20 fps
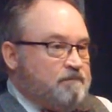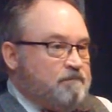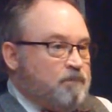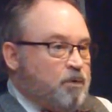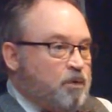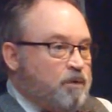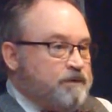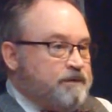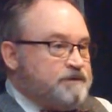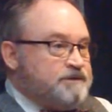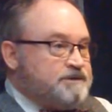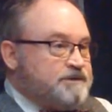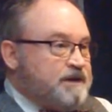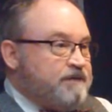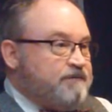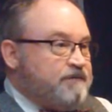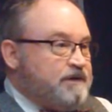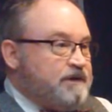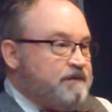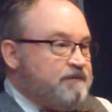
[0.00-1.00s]
more than
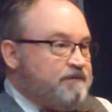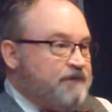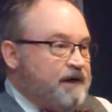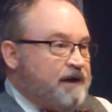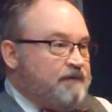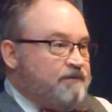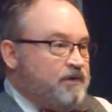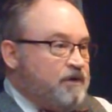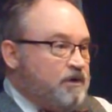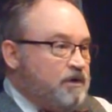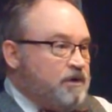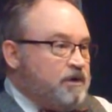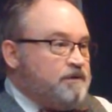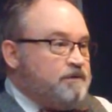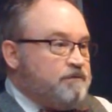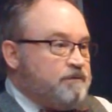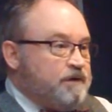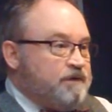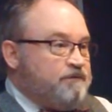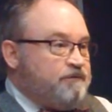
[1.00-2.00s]

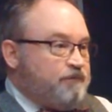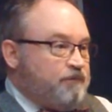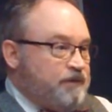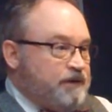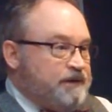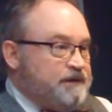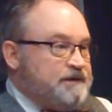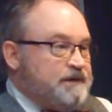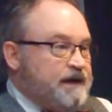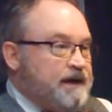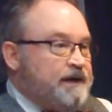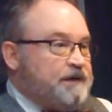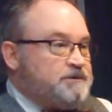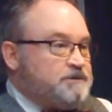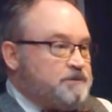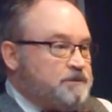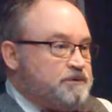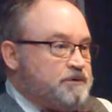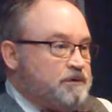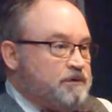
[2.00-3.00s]
7,500 free
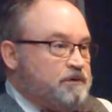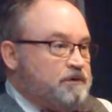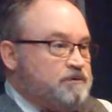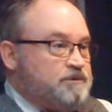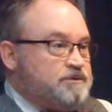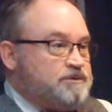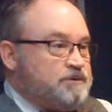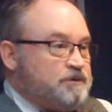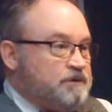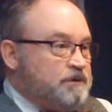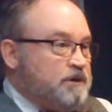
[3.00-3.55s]
tax returns to